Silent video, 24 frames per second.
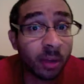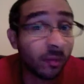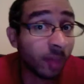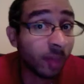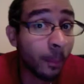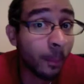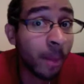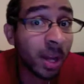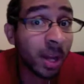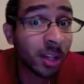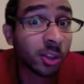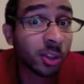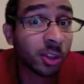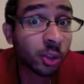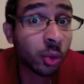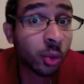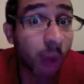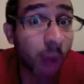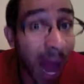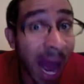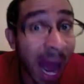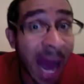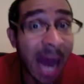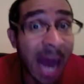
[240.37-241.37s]
the bill is too
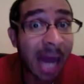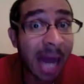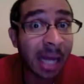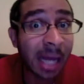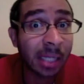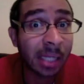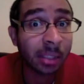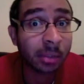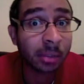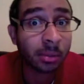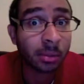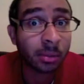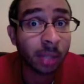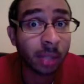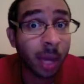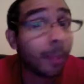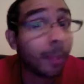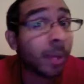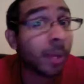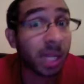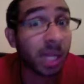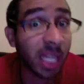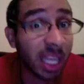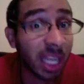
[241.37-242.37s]
high, I'm
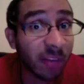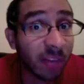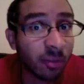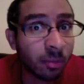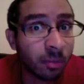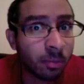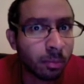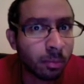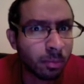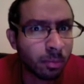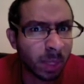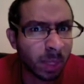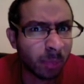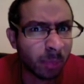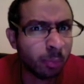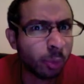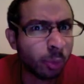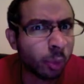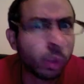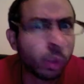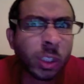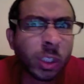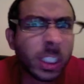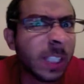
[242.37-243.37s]
gonna give him my
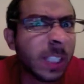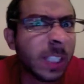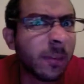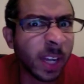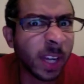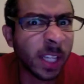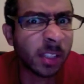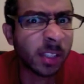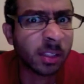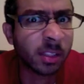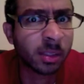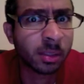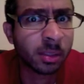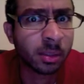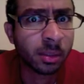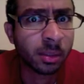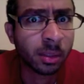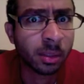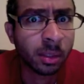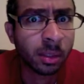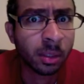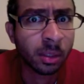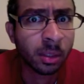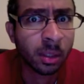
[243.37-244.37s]
Bruce Lee face.
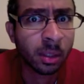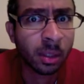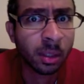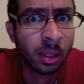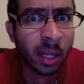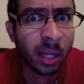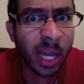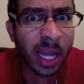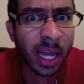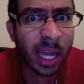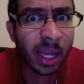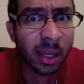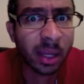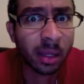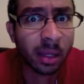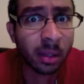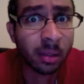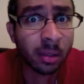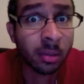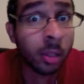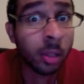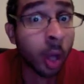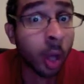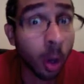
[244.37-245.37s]
Like,
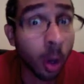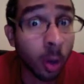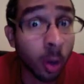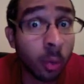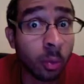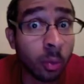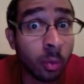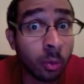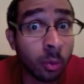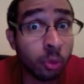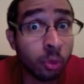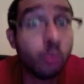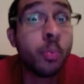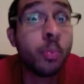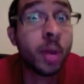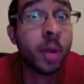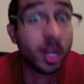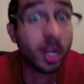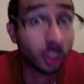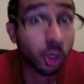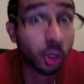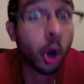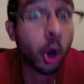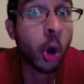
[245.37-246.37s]
yo, you
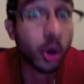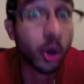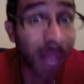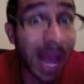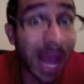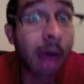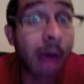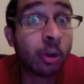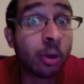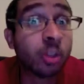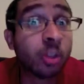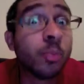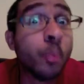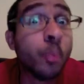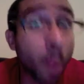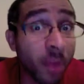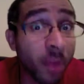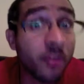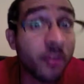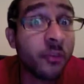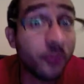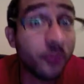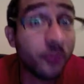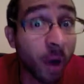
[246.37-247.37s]
better turn down this
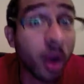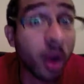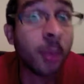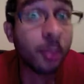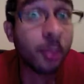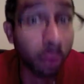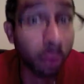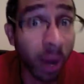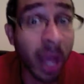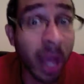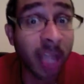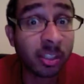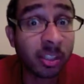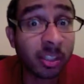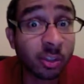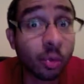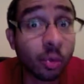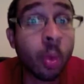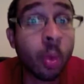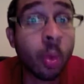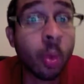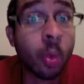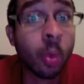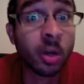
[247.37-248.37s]
motherfucking price
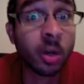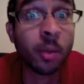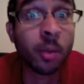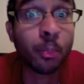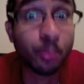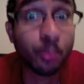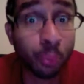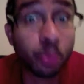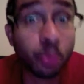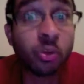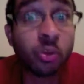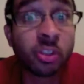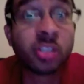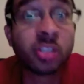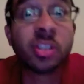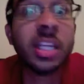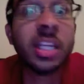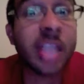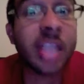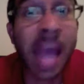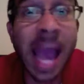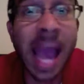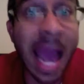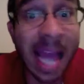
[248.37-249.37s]
or I'm gonna Bruce Lee
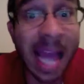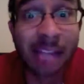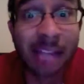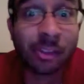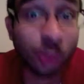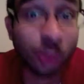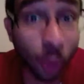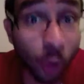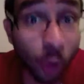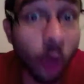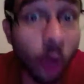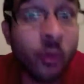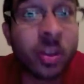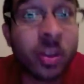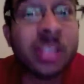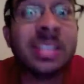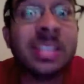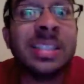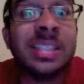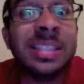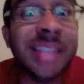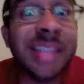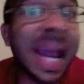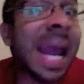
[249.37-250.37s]
your ass all over this
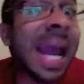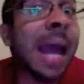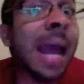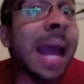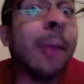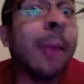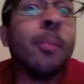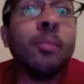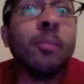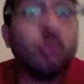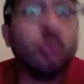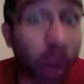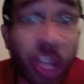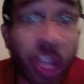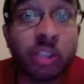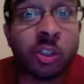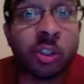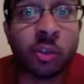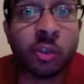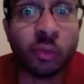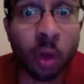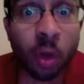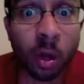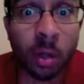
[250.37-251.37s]
damn
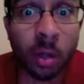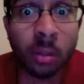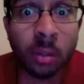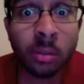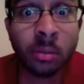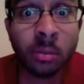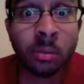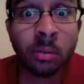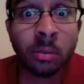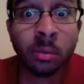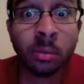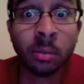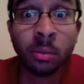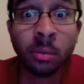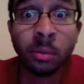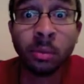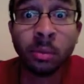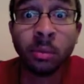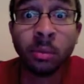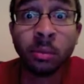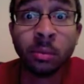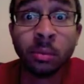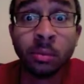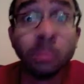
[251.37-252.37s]
restaurant.
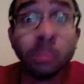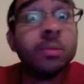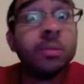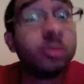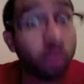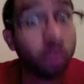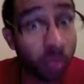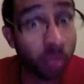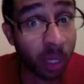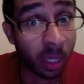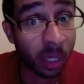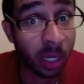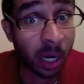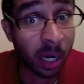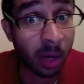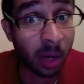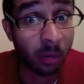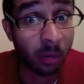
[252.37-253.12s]
Check it out.